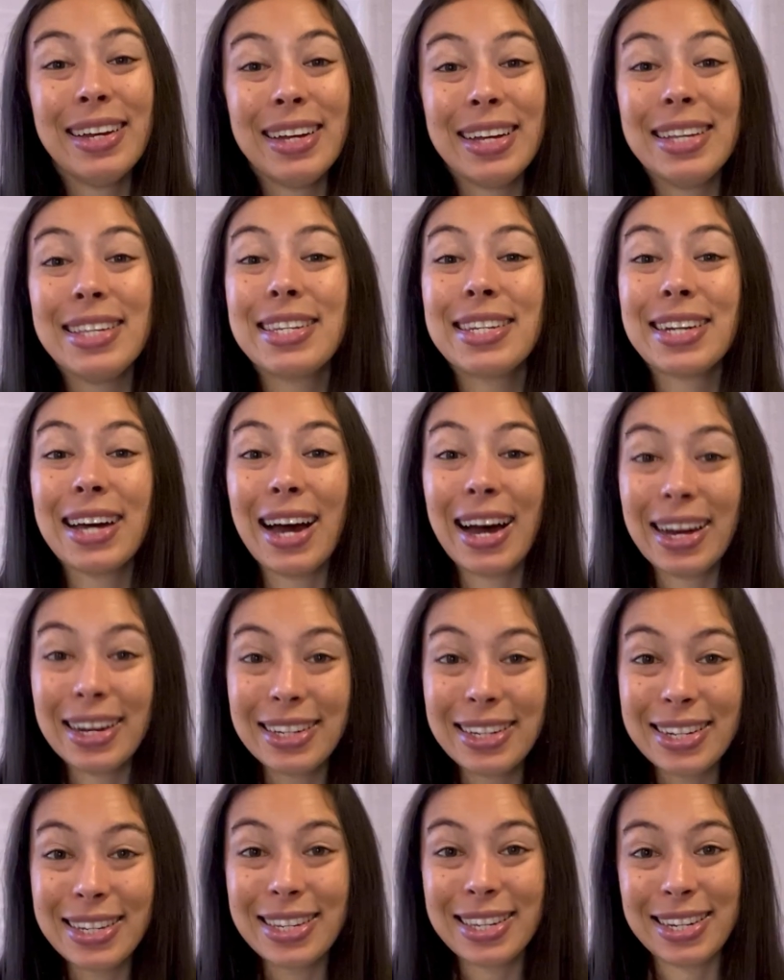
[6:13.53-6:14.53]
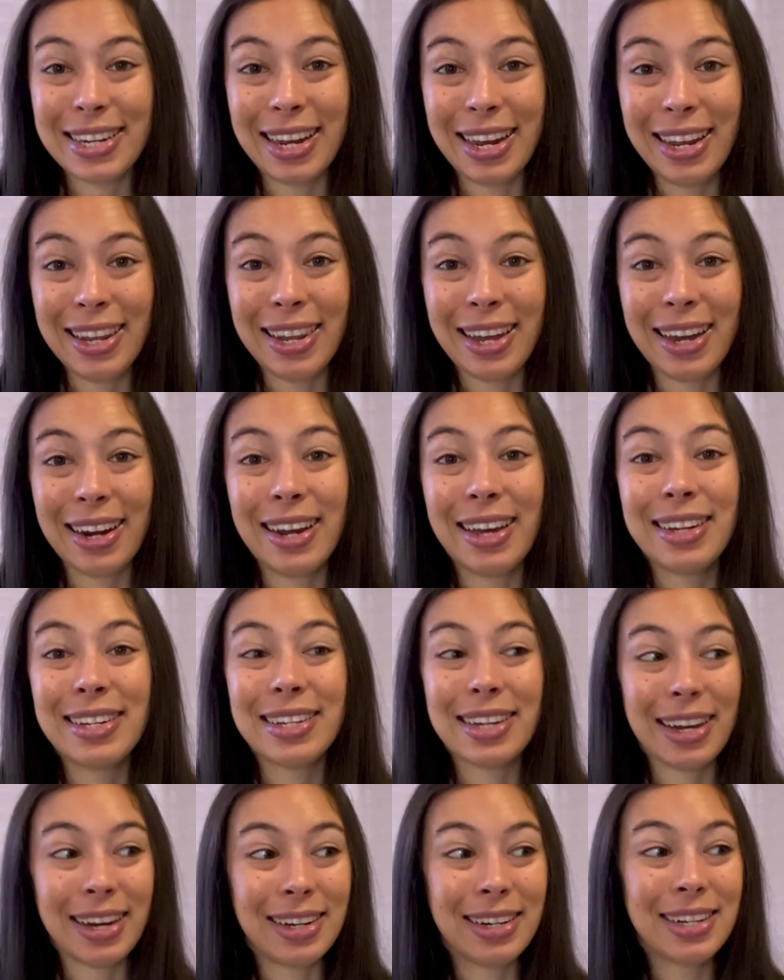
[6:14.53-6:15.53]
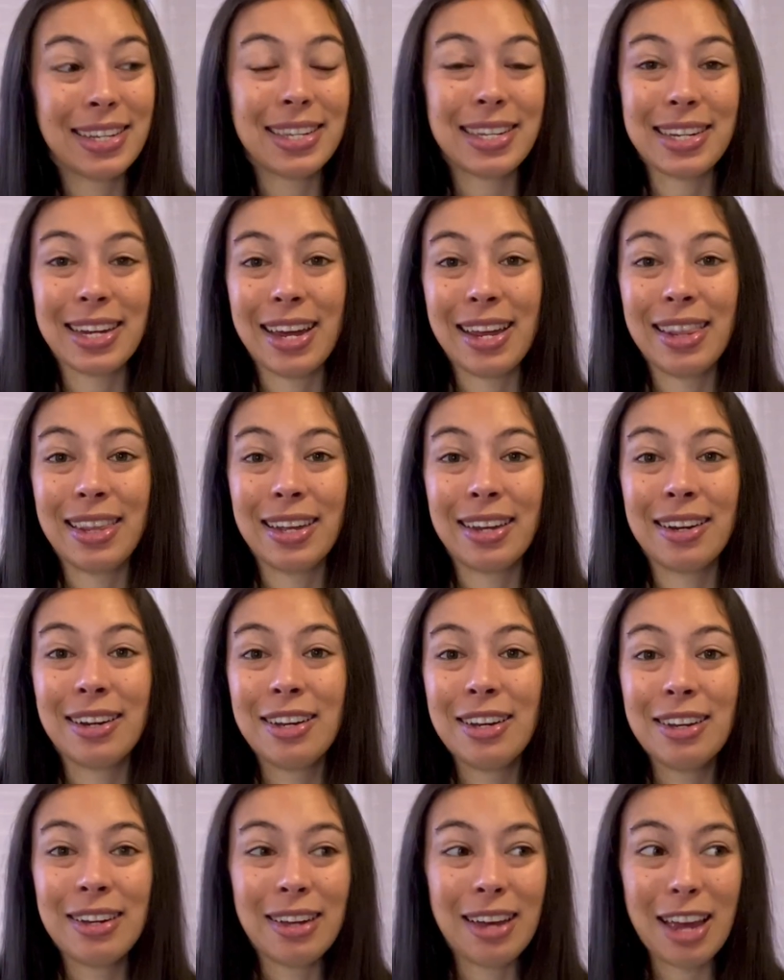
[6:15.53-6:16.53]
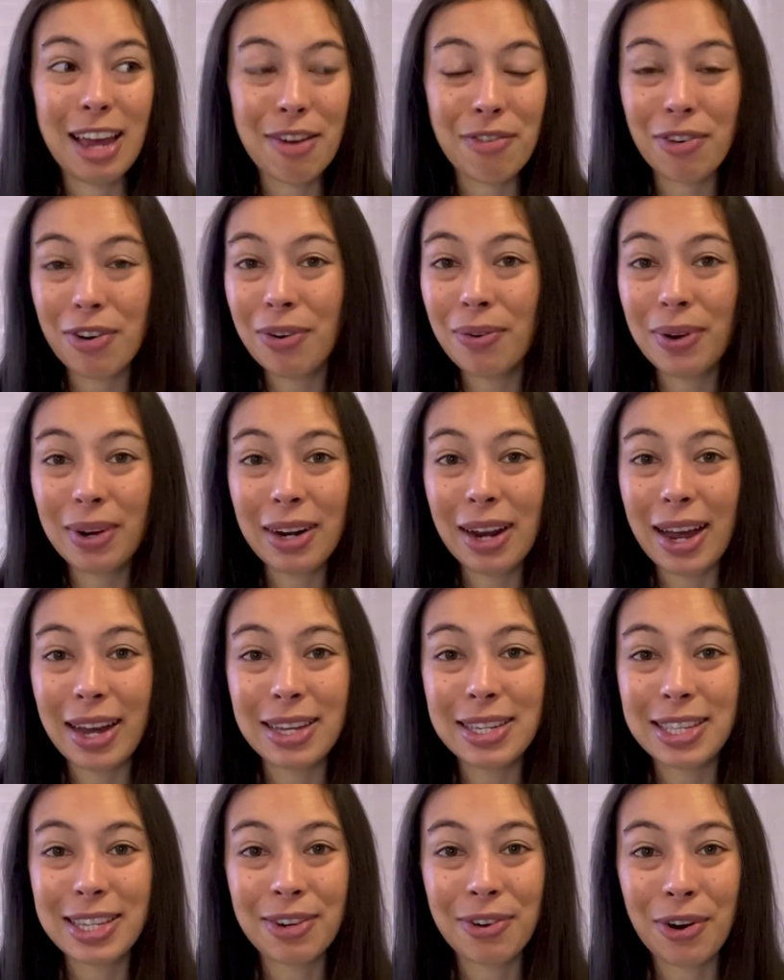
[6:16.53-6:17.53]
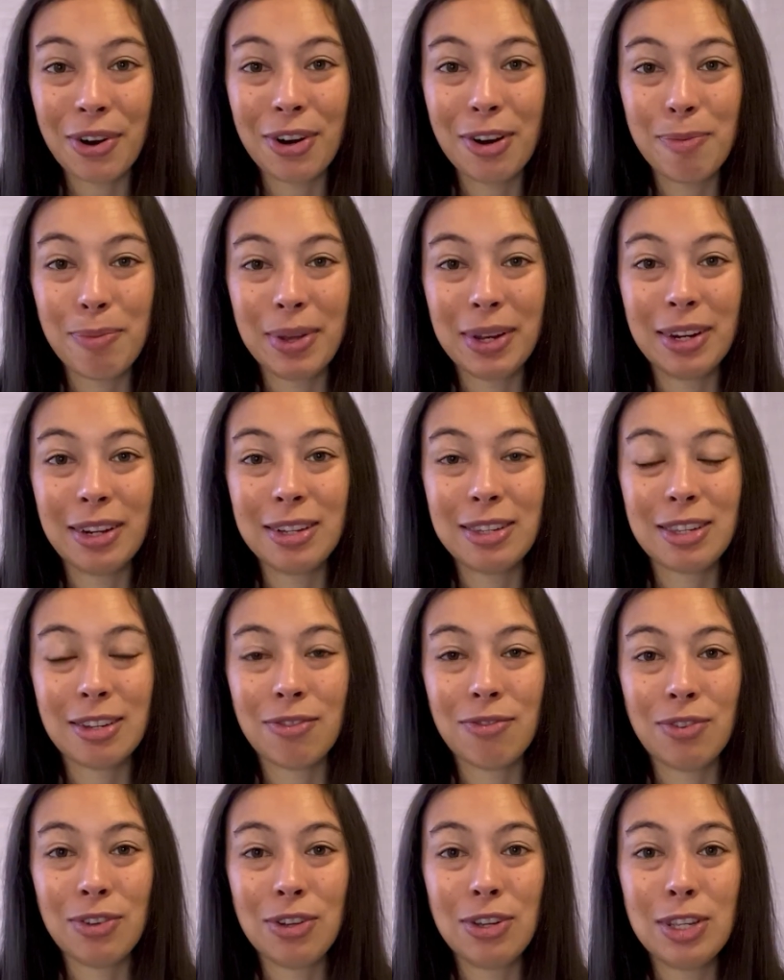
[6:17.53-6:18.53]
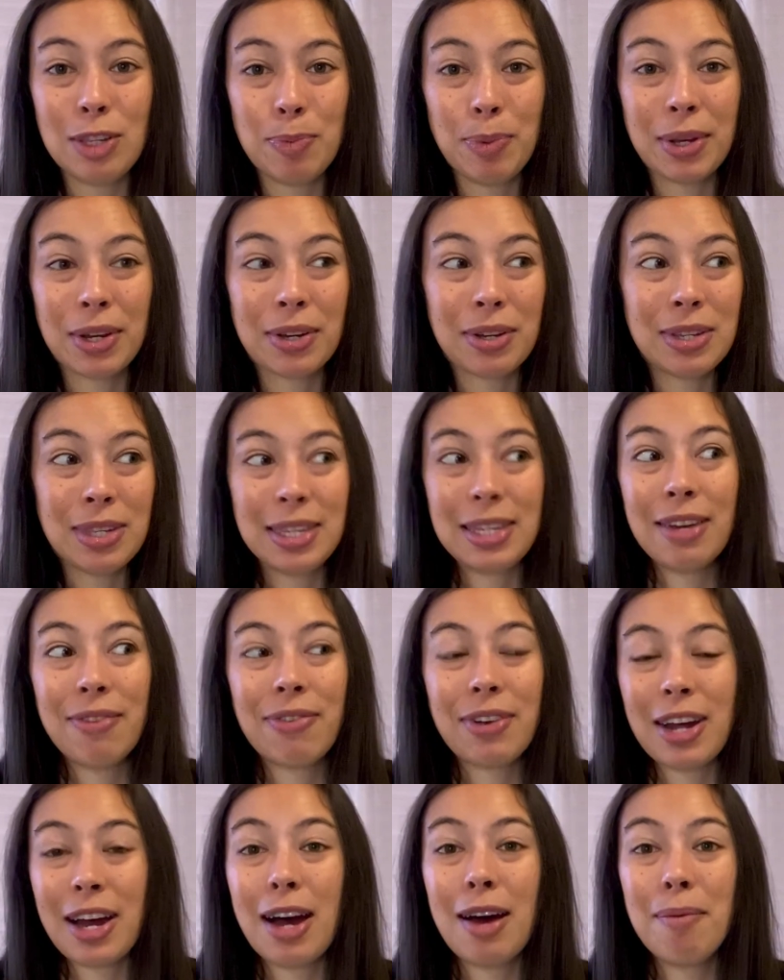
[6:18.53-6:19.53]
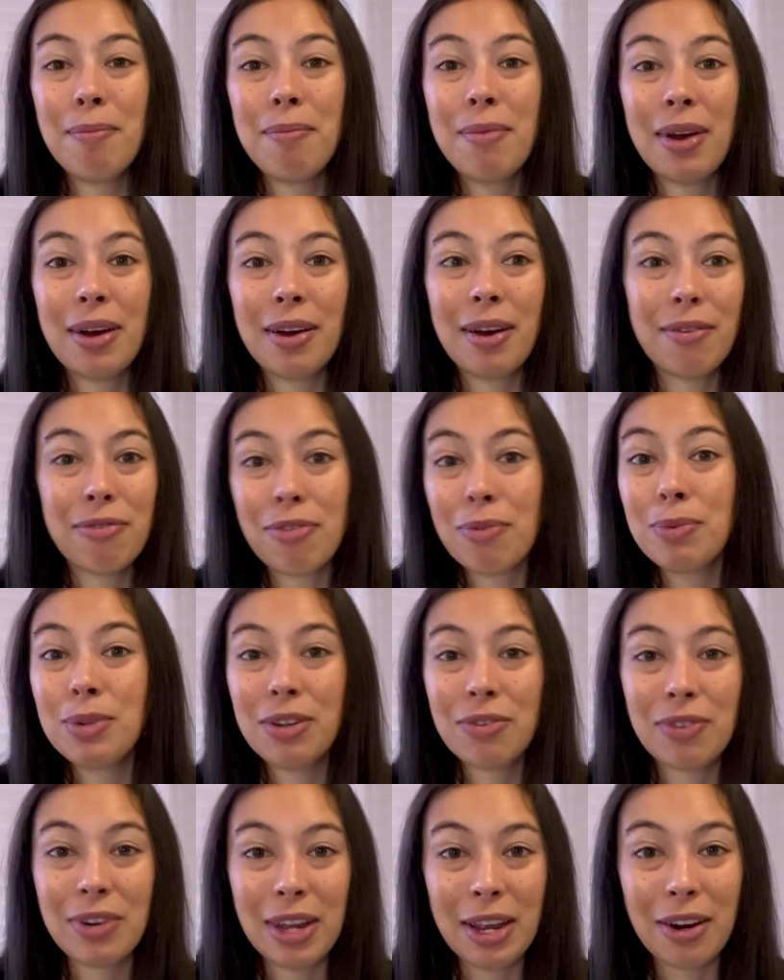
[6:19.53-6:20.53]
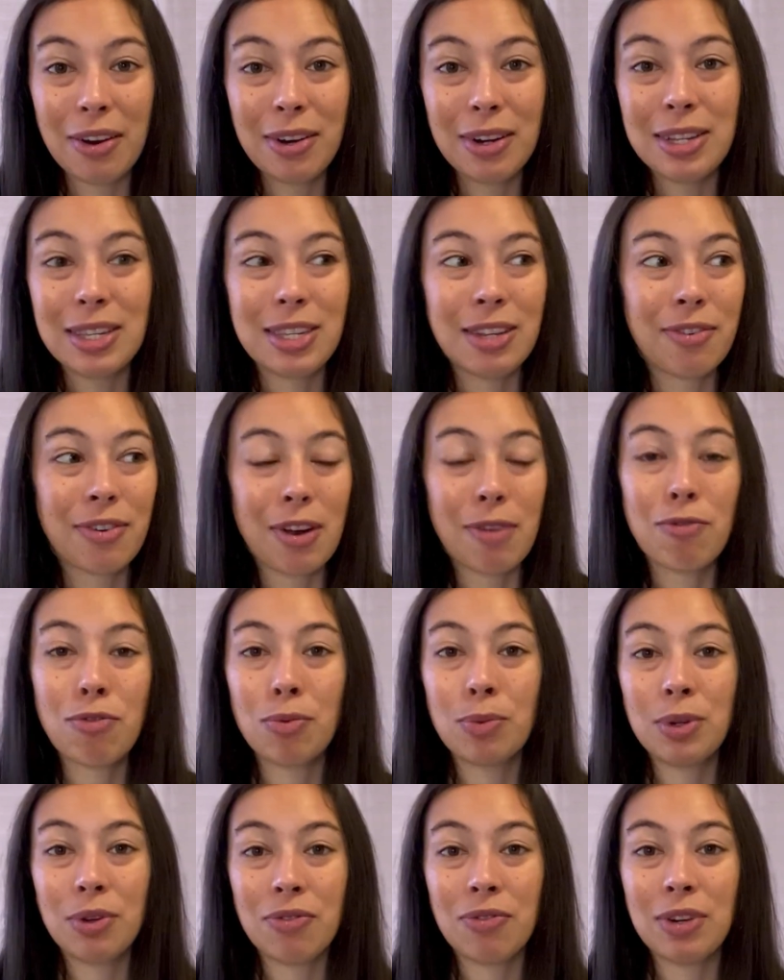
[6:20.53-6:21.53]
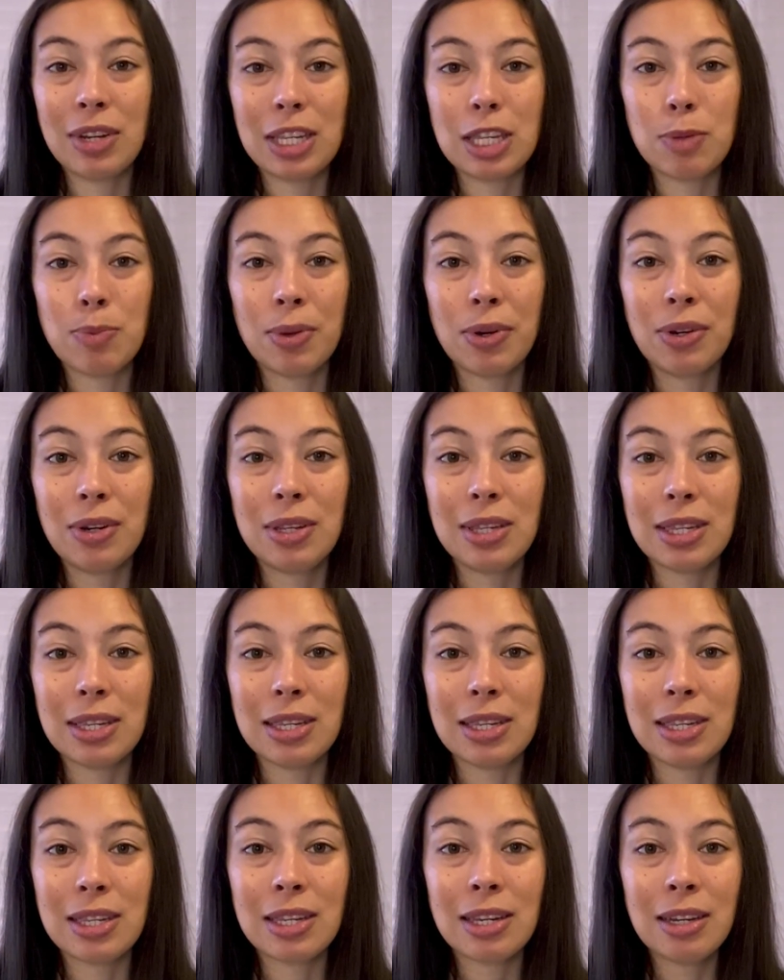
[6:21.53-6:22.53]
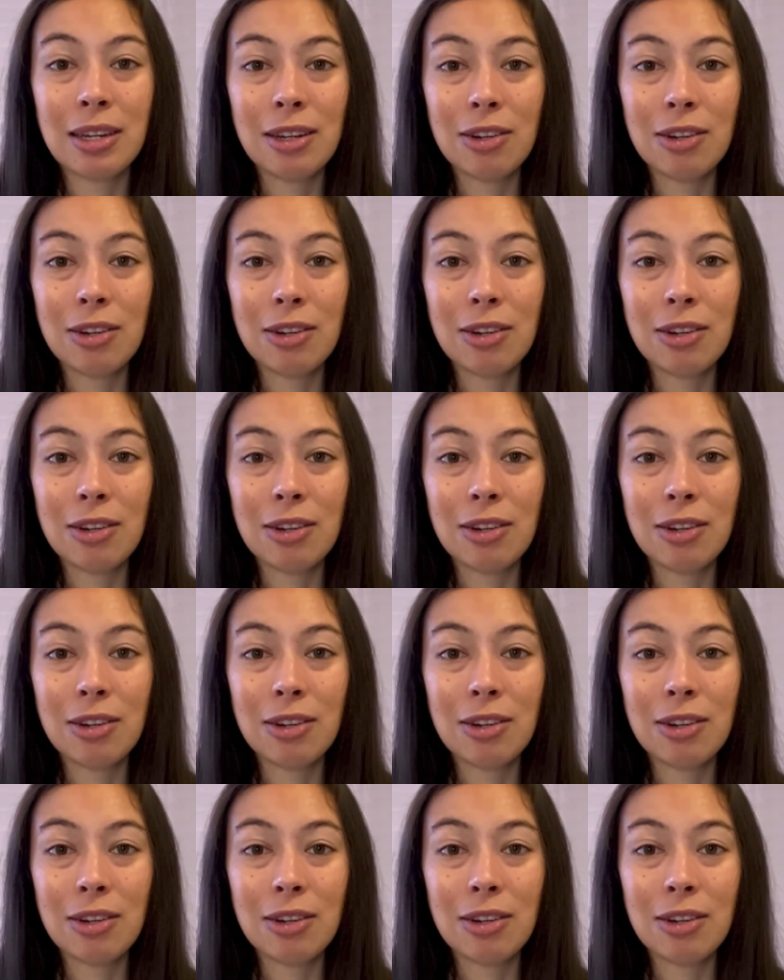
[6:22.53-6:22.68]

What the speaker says: is to understand that and to understand that everyone has their own opinions and views because they've come from different areas, they've come from different experiences.